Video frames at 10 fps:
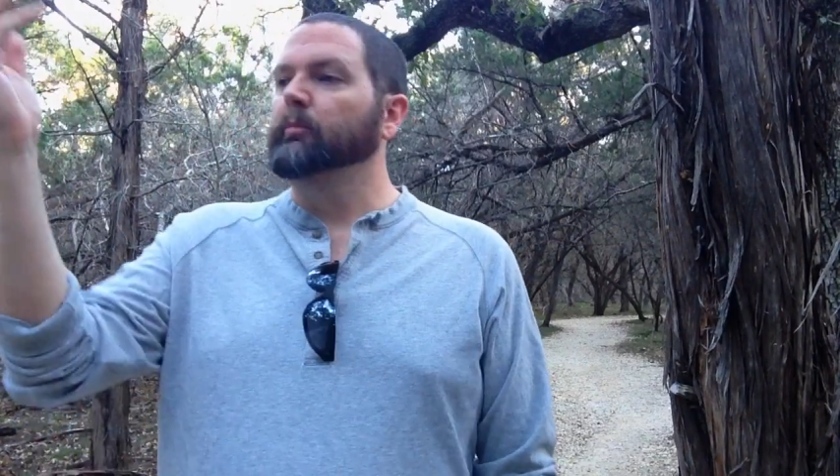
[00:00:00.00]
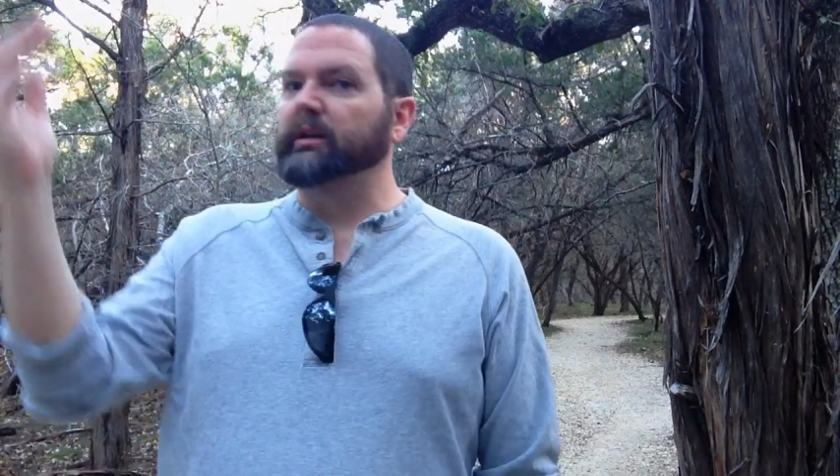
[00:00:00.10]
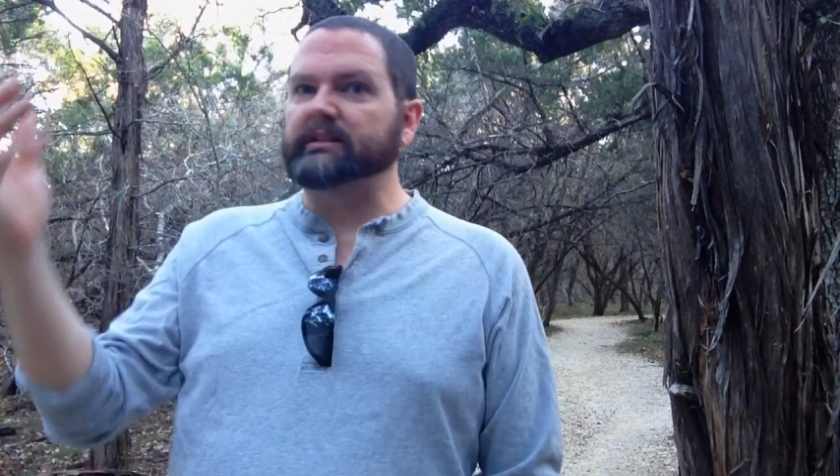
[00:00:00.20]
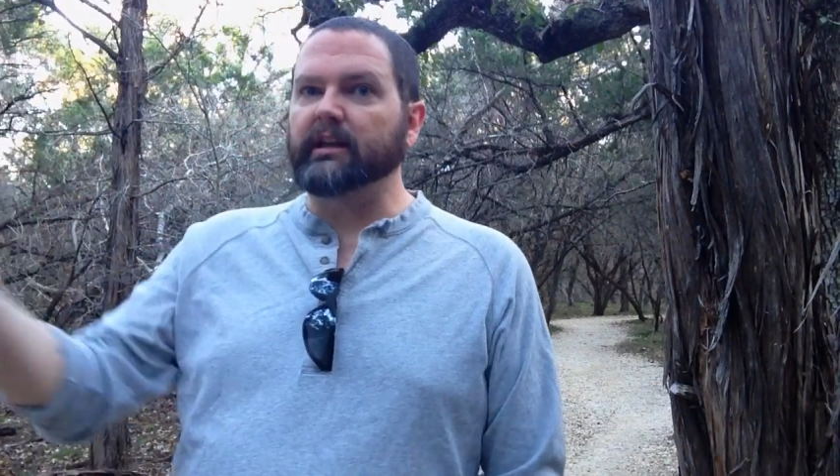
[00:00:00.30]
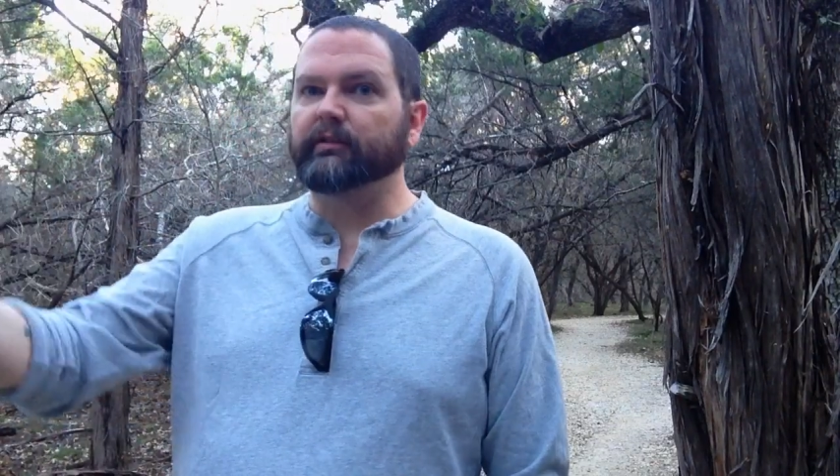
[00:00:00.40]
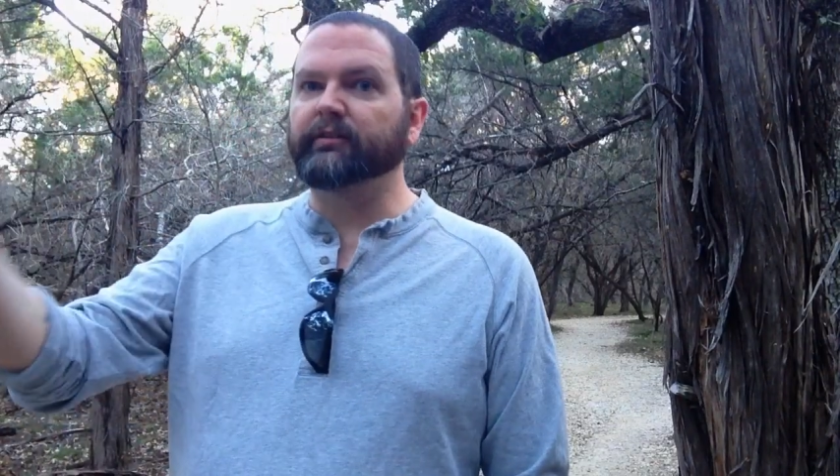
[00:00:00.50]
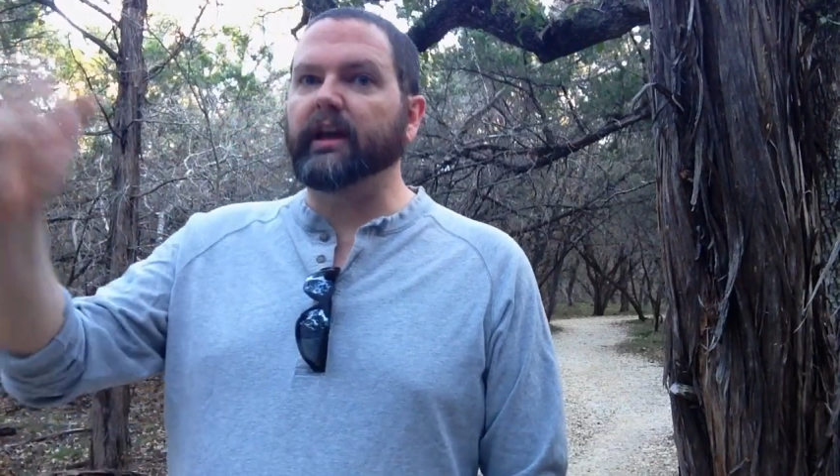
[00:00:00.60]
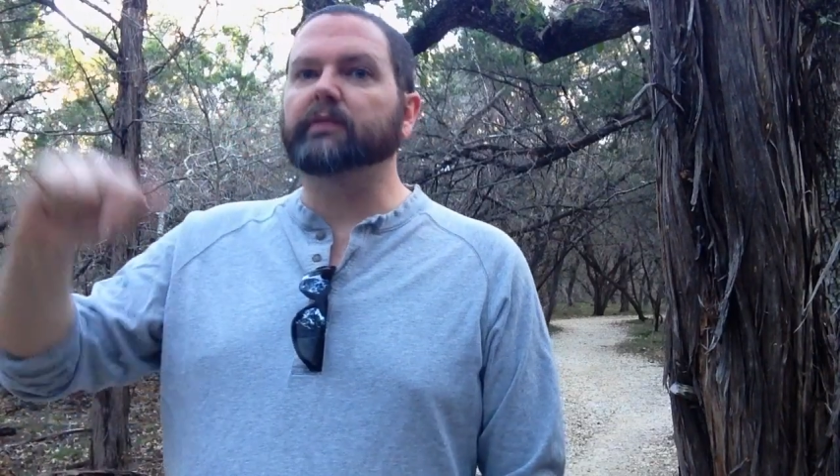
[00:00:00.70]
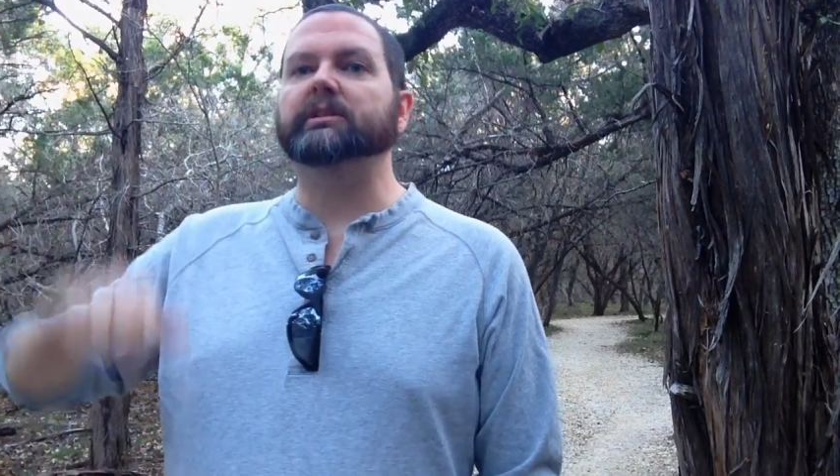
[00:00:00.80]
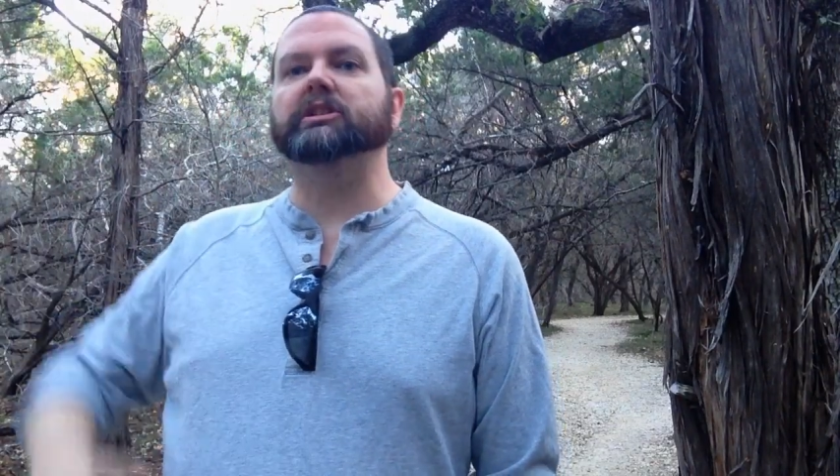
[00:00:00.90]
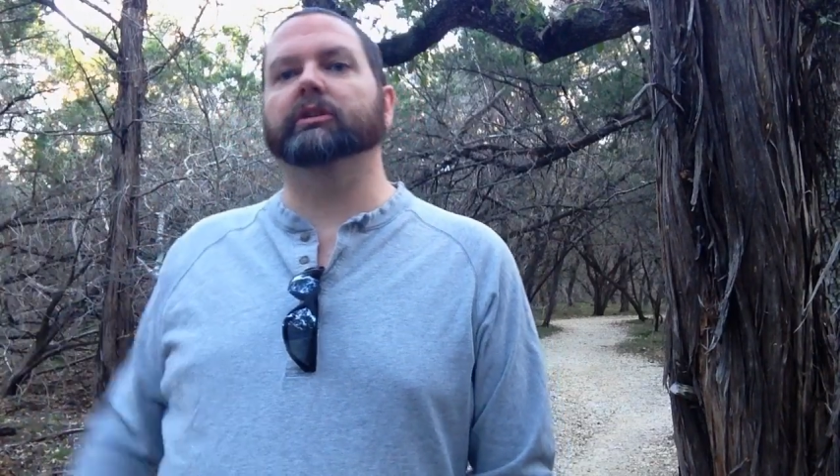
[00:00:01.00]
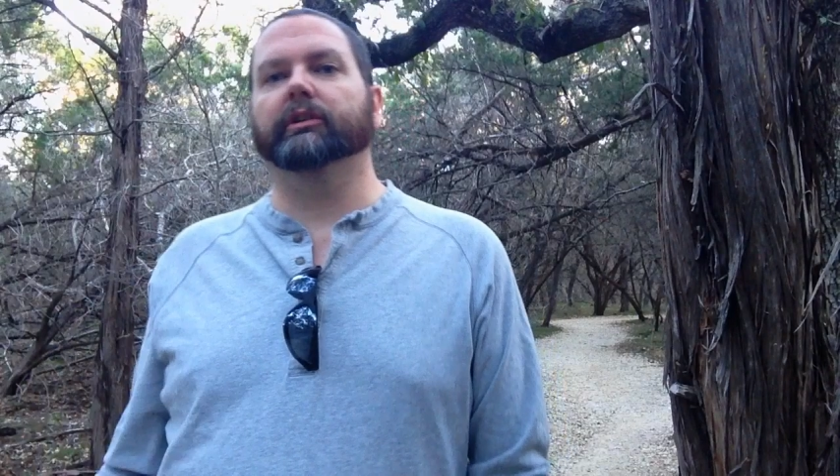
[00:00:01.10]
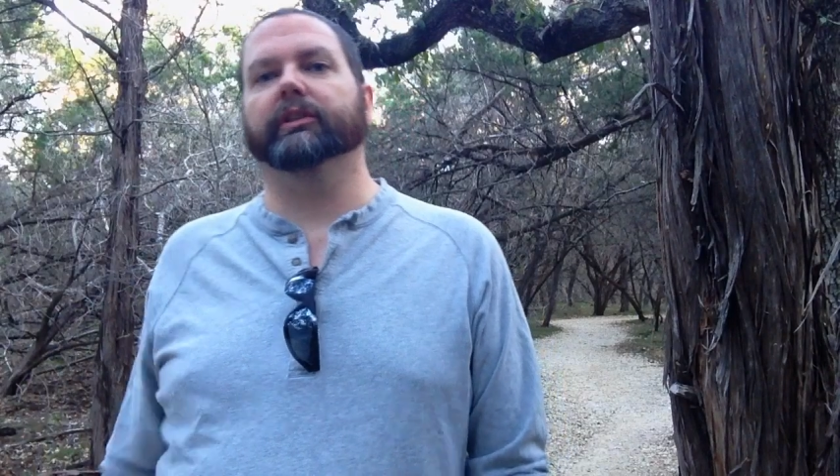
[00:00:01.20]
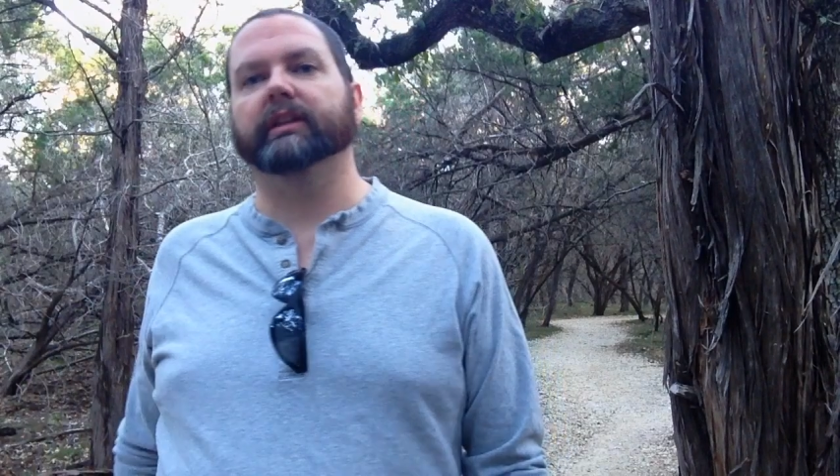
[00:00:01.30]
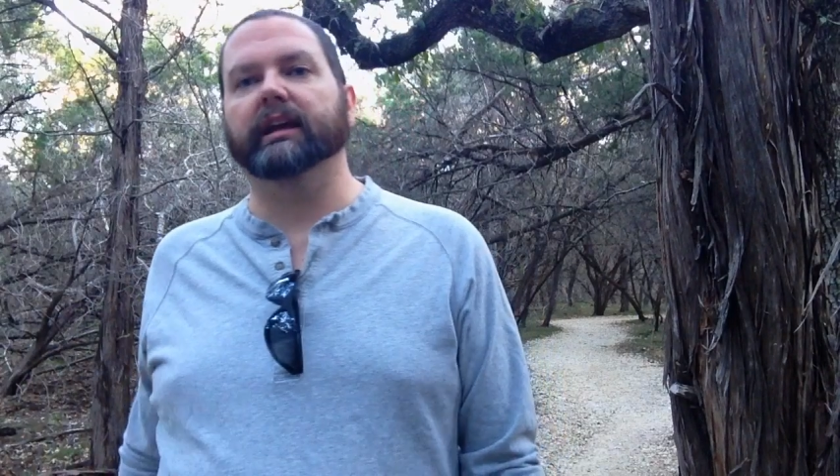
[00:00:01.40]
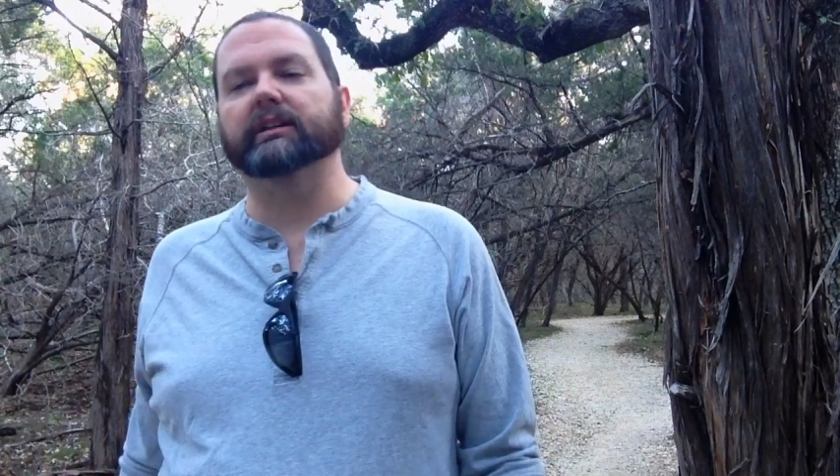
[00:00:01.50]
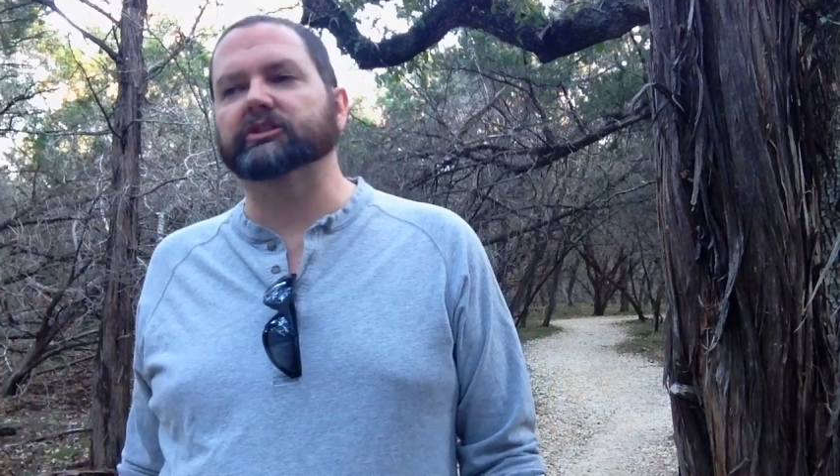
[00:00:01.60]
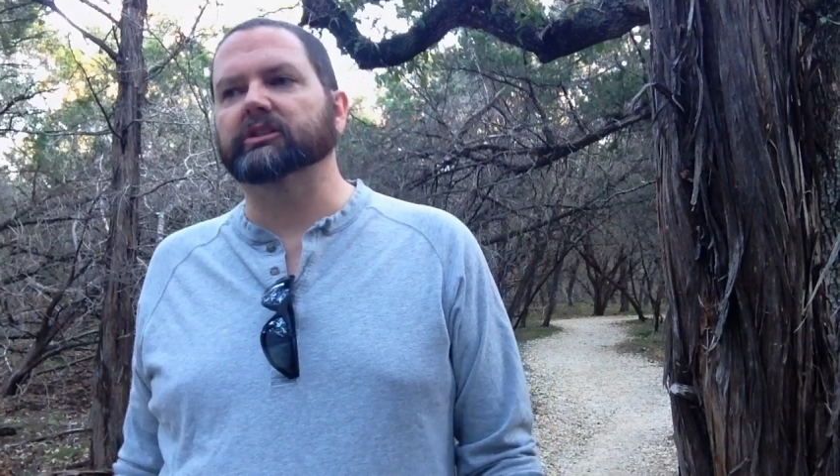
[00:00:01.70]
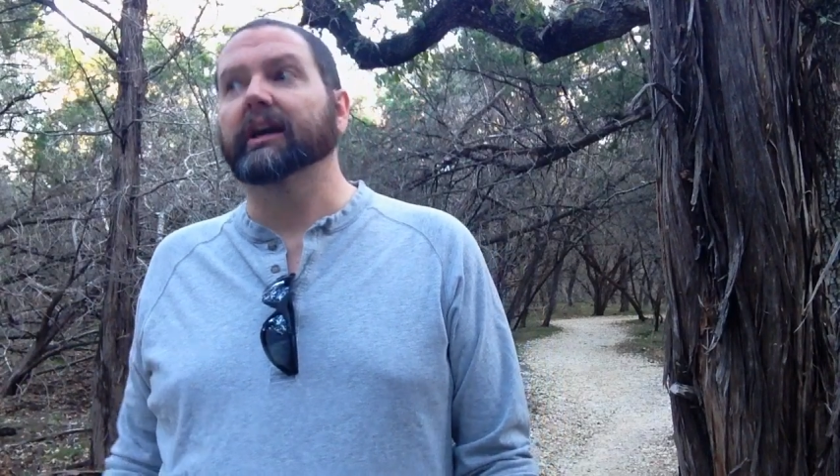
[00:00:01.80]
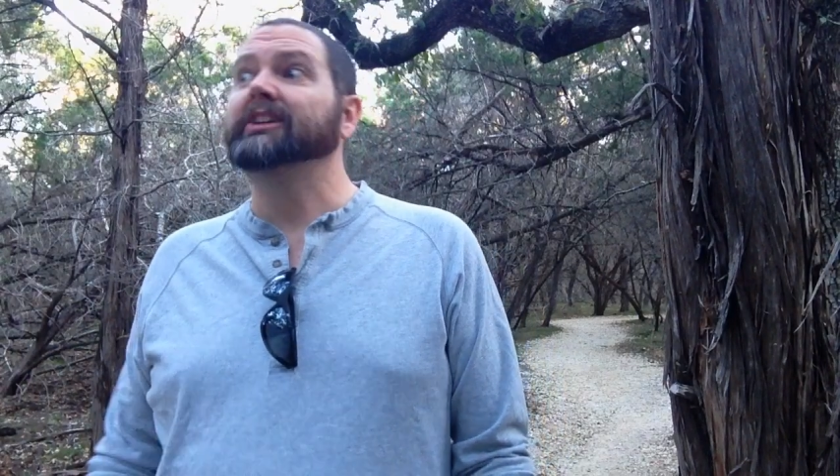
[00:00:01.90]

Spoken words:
but they affect material things.